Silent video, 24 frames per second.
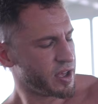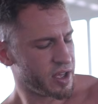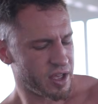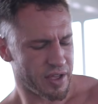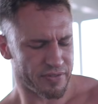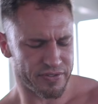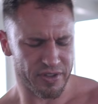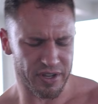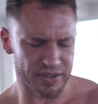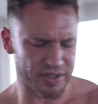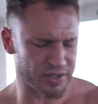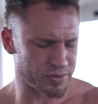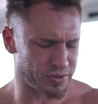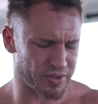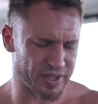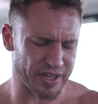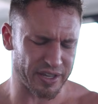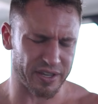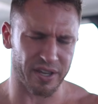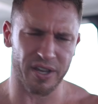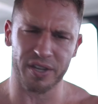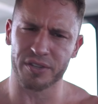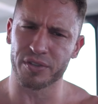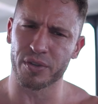I've done these with
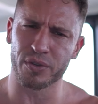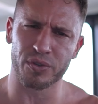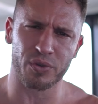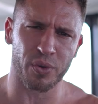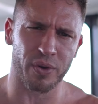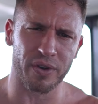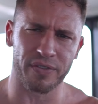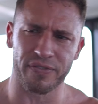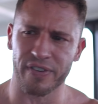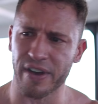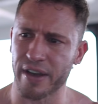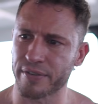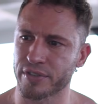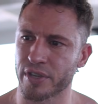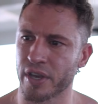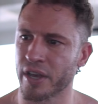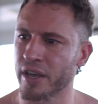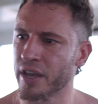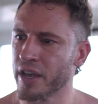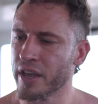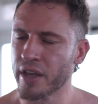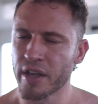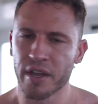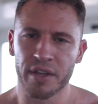like 225,
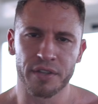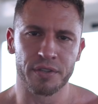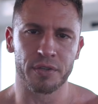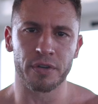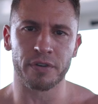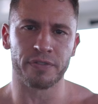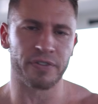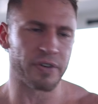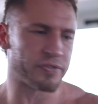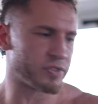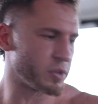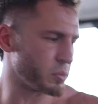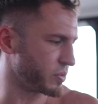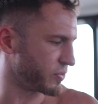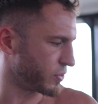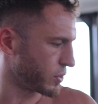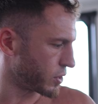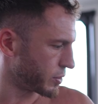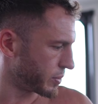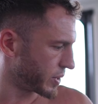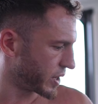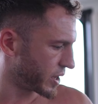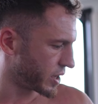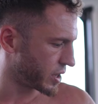250
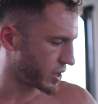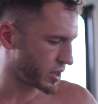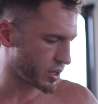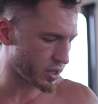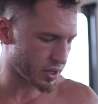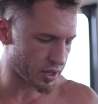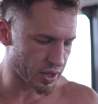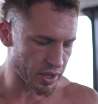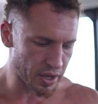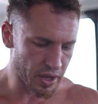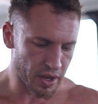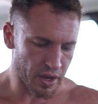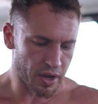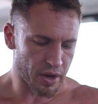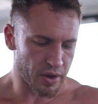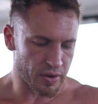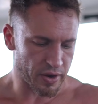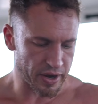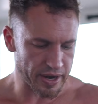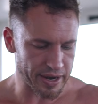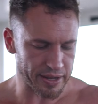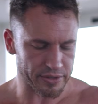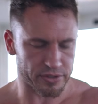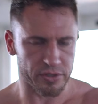before, but
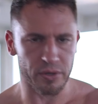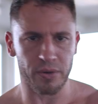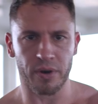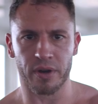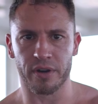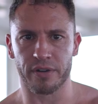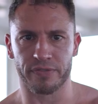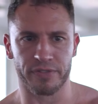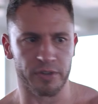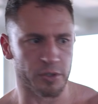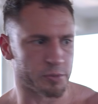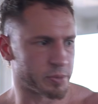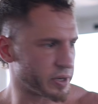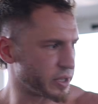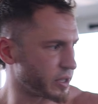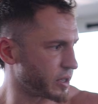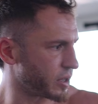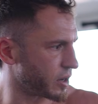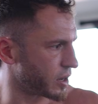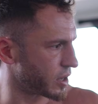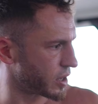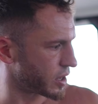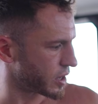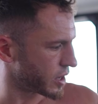right now 200 feels pretty good.
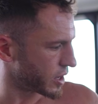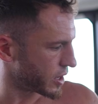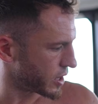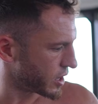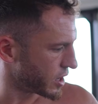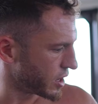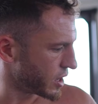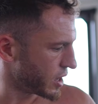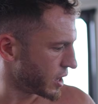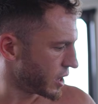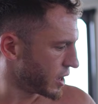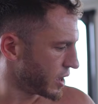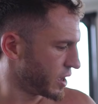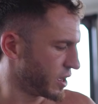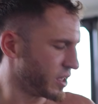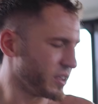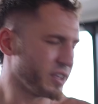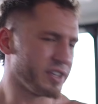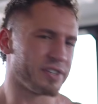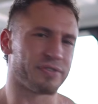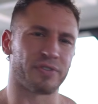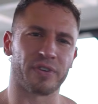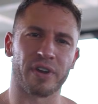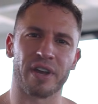At
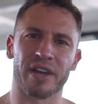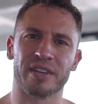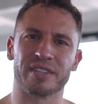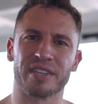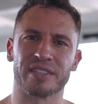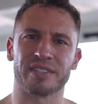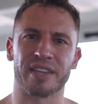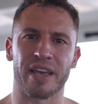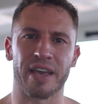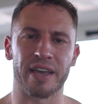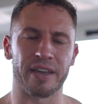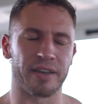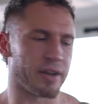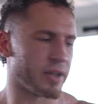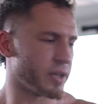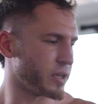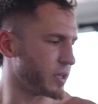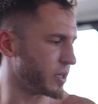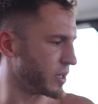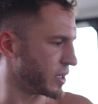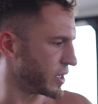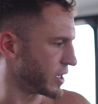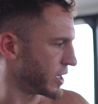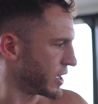least for sets of 8.
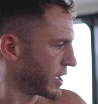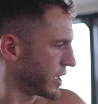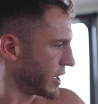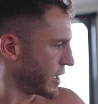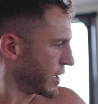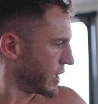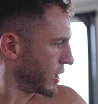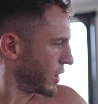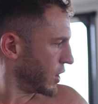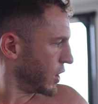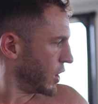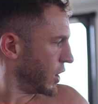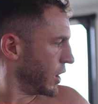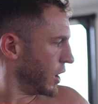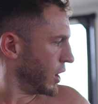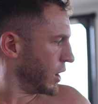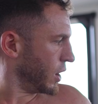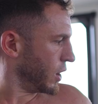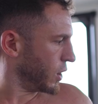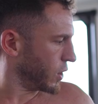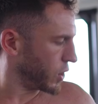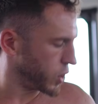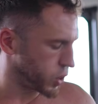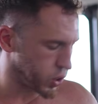
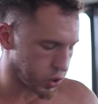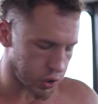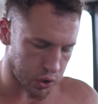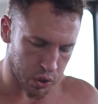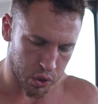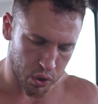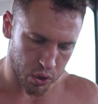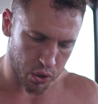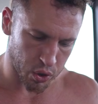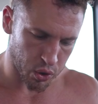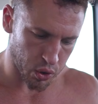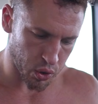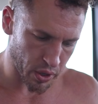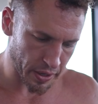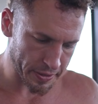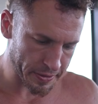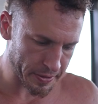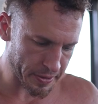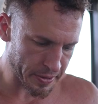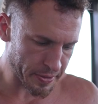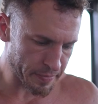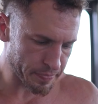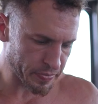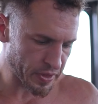
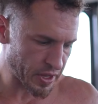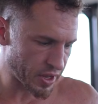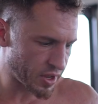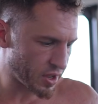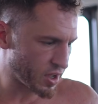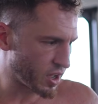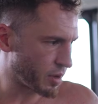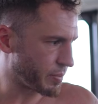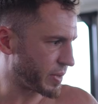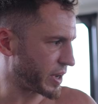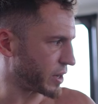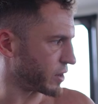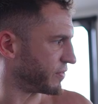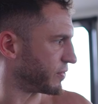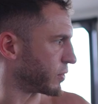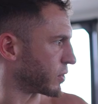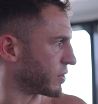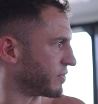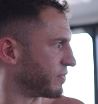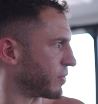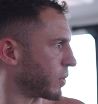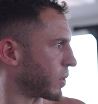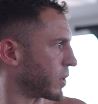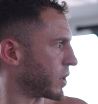I might go 4
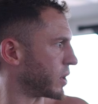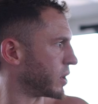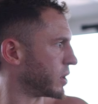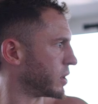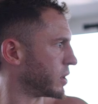and 4.